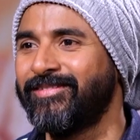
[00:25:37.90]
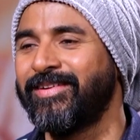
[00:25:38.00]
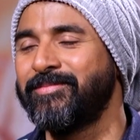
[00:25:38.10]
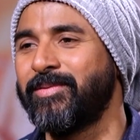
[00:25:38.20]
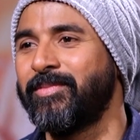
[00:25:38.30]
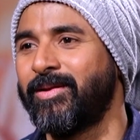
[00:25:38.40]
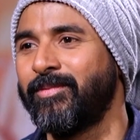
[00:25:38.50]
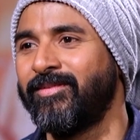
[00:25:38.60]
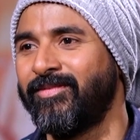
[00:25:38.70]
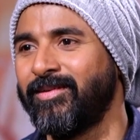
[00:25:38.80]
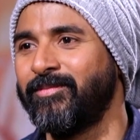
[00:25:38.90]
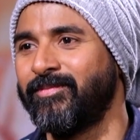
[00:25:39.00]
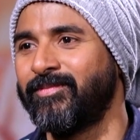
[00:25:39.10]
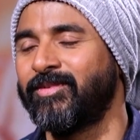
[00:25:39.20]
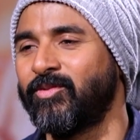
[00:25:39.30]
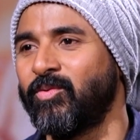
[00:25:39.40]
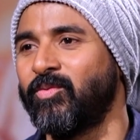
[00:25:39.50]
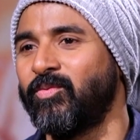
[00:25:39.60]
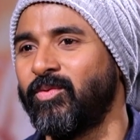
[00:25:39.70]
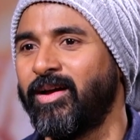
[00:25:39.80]
film, memorable film. Yeah.
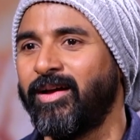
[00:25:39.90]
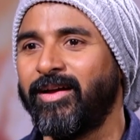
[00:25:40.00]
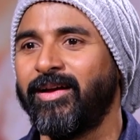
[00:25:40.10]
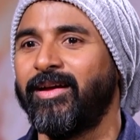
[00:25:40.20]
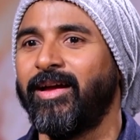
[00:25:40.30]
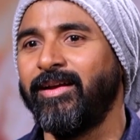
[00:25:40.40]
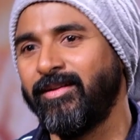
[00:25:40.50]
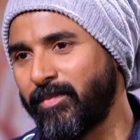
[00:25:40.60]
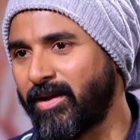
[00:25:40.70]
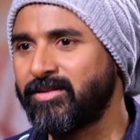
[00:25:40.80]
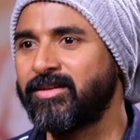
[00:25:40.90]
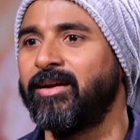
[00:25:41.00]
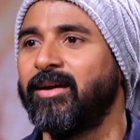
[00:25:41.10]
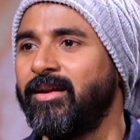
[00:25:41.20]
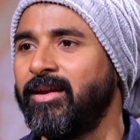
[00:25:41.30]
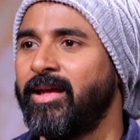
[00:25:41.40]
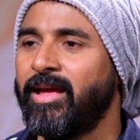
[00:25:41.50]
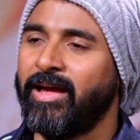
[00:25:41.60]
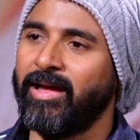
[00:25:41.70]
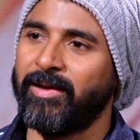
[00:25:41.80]
So and Bharat Shankar,
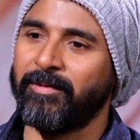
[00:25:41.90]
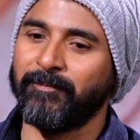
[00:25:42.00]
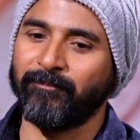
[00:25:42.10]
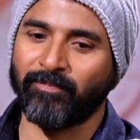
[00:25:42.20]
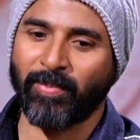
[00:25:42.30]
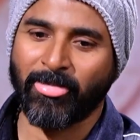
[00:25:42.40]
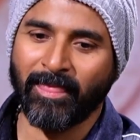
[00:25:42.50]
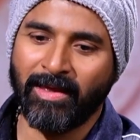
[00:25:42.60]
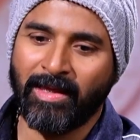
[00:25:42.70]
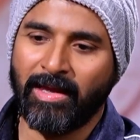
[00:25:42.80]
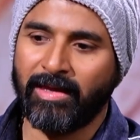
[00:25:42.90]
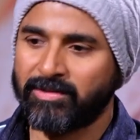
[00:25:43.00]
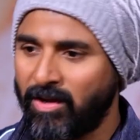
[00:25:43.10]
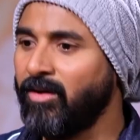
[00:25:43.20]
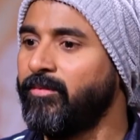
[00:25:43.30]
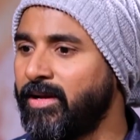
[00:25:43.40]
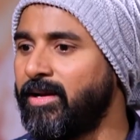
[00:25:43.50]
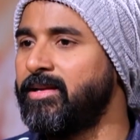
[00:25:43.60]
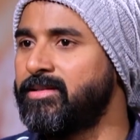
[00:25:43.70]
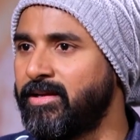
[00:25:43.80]
a song we
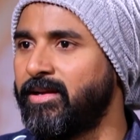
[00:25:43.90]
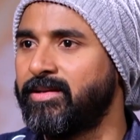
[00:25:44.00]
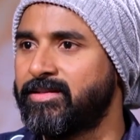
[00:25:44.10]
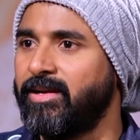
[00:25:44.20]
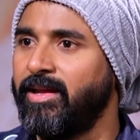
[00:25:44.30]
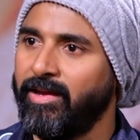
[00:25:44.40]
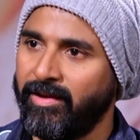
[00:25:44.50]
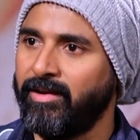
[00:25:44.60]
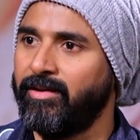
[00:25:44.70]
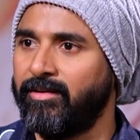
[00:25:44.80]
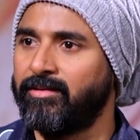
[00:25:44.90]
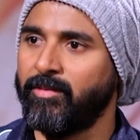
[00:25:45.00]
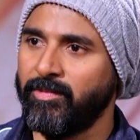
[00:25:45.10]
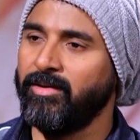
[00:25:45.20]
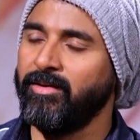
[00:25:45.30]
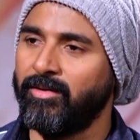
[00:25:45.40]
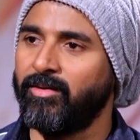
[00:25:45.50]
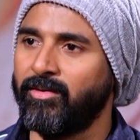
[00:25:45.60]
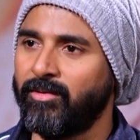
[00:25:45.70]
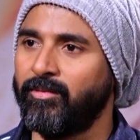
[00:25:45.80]
released yesterday in Tamil,
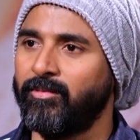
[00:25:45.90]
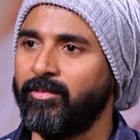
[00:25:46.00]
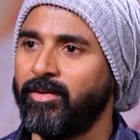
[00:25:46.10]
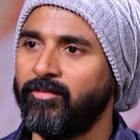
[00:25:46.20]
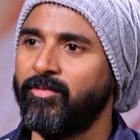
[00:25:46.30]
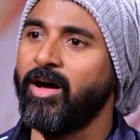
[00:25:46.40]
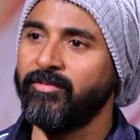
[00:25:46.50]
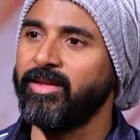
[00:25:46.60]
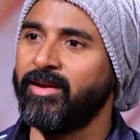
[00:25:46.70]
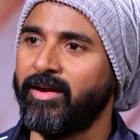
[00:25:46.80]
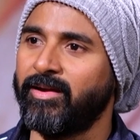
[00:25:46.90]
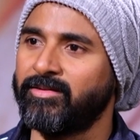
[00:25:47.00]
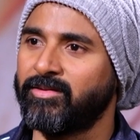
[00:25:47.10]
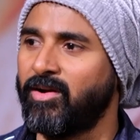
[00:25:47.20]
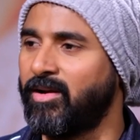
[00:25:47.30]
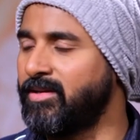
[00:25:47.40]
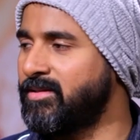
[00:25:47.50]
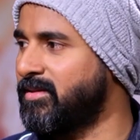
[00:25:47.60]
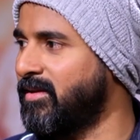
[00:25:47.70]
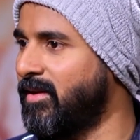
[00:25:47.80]
and Maaveeran it's called
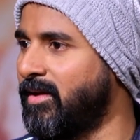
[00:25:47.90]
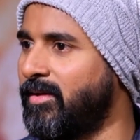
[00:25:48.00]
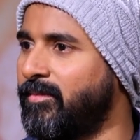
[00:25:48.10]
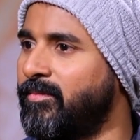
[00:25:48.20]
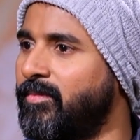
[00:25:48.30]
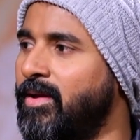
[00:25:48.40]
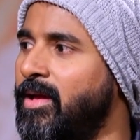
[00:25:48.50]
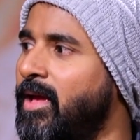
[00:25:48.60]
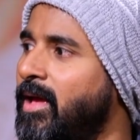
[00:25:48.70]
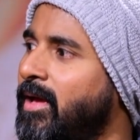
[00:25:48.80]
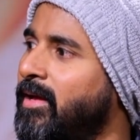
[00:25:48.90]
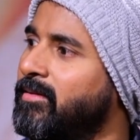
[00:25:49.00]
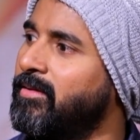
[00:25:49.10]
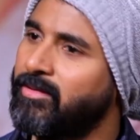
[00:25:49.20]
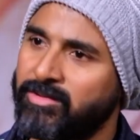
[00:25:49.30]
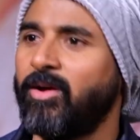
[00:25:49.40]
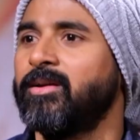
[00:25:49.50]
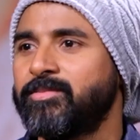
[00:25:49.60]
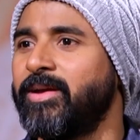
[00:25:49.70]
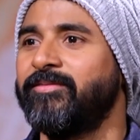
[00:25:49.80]
us. That song
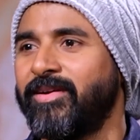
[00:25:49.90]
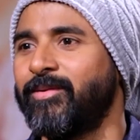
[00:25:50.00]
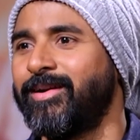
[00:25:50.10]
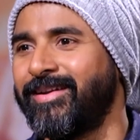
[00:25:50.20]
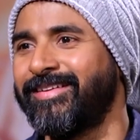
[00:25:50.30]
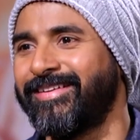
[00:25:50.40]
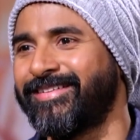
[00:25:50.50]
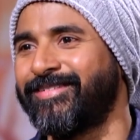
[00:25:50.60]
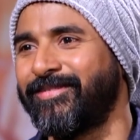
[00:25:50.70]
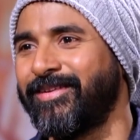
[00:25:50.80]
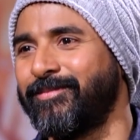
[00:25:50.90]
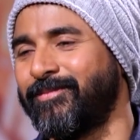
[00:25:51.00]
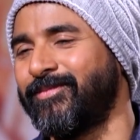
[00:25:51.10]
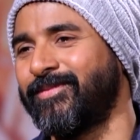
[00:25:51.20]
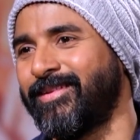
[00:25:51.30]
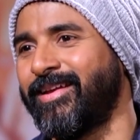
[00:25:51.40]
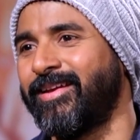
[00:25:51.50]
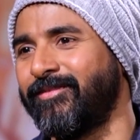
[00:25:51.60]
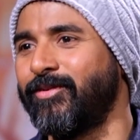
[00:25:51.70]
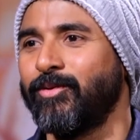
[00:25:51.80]
is my favorite in this film. Like
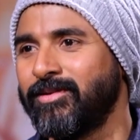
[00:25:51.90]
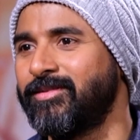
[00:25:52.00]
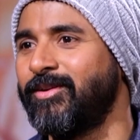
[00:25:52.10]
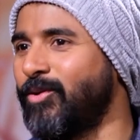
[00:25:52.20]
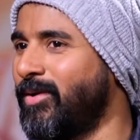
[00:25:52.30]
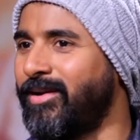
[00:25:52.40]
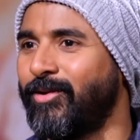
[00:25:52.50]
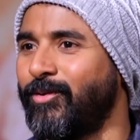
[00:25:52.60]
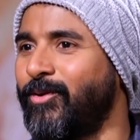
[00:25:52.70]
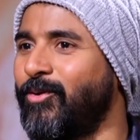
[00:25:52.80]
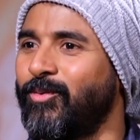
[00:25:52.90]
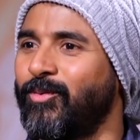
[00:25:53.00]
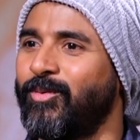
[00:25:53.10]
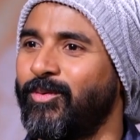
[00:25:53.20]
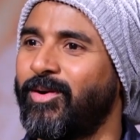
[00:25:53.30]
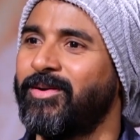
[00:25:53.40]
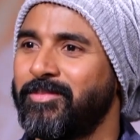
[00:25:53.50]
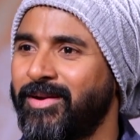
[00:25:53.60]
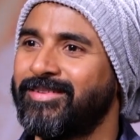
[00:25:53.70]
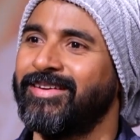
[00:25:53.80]
if you listen to it, you'll know what
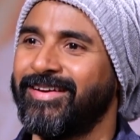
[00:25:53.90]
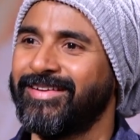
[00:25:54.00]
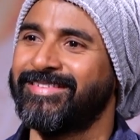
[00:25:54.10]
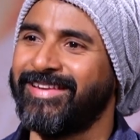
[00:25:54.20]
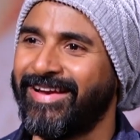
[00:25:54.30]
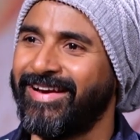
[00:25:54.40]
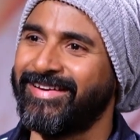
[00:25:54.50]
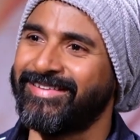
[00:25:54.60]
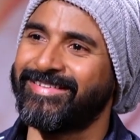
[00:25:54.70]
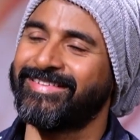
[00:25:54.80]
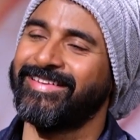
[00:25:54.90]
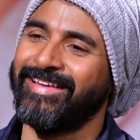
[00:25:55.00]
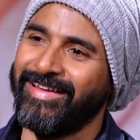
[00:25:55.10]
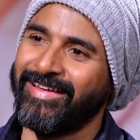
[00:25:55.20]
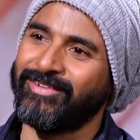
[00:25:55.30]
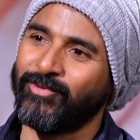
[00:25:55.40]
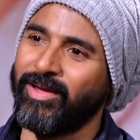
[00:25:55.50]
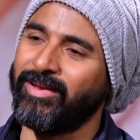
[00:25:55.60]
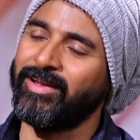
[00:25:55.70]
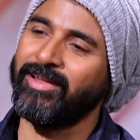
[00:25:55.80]
Bharat Shankar's talent is. So I
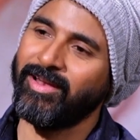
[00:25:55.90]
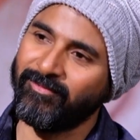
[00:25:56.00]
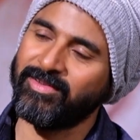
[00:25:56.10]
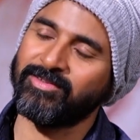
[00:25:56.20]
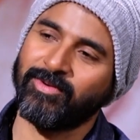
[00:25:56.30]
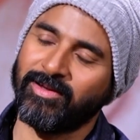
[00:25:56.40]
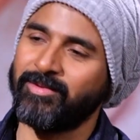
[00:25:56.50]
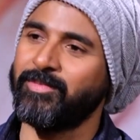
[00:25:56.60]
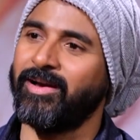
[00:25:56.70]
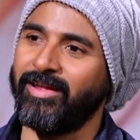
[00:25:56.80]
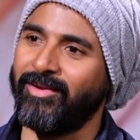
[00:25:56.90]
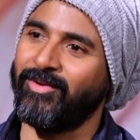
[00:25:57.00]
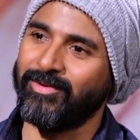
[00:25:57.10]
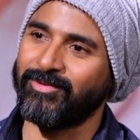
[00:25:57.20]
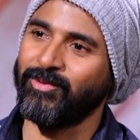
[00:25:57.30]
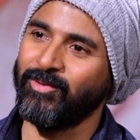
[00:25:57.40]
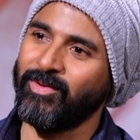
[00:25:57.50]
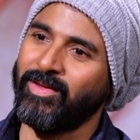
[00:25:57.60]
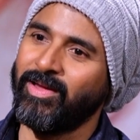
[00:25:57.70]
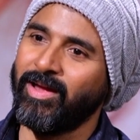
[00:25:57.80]
really loved his work in Mandela also,
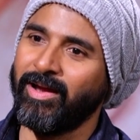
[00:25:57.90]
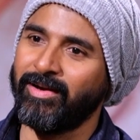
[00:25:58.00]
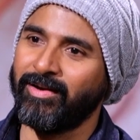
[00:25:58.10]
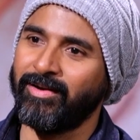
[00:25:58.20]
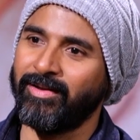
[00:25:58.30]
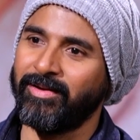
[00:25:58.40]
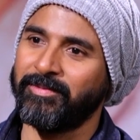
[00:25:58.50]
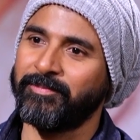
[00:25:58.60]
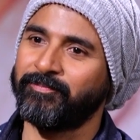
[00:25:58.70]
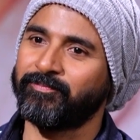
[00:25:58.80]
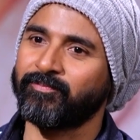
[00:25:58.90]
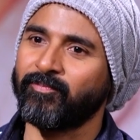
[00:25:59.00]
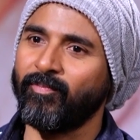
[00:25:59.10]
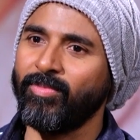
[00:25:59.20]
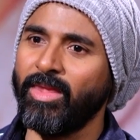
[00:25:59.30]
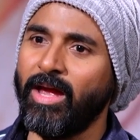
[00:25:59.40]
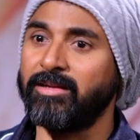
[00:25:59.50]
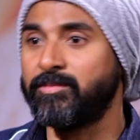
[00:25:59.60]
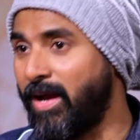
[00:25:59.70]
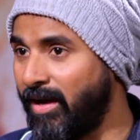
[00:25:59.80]
and
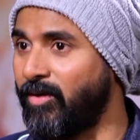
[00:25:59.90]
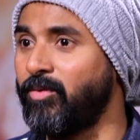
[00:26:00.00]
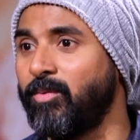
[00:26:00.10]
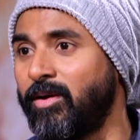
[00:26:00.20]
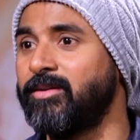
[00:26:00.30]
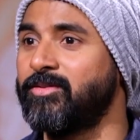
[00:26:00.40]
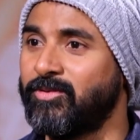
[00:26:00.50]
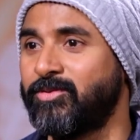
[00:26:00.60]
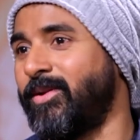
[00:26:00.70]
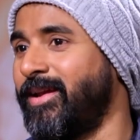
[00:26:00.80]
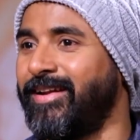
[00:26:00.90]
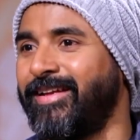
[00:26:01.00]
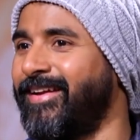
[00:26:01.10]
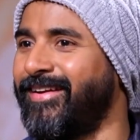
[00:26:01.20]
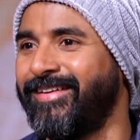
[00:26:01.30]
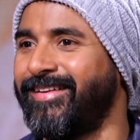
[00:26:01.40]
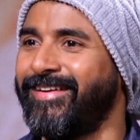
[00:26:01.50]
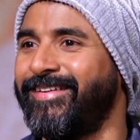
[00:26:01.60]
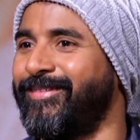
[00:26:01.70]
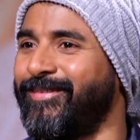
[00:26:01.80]
his background work is also really, really,
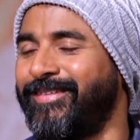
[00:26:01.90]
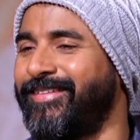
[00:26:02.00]
really good.